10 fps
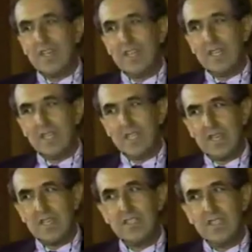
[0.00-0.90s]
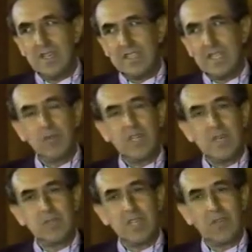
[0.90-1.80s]
In that case, yes,
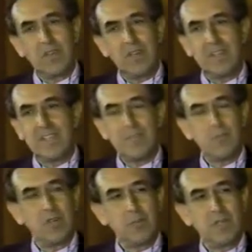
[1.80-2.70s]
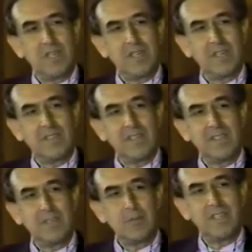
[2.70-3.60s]
sometimes I feel that I'm more American
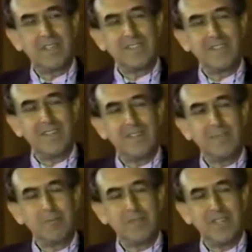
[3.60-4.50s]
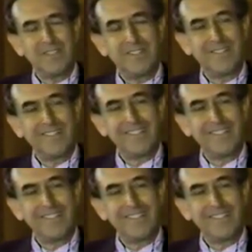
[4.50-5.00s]
than Americans are, yes.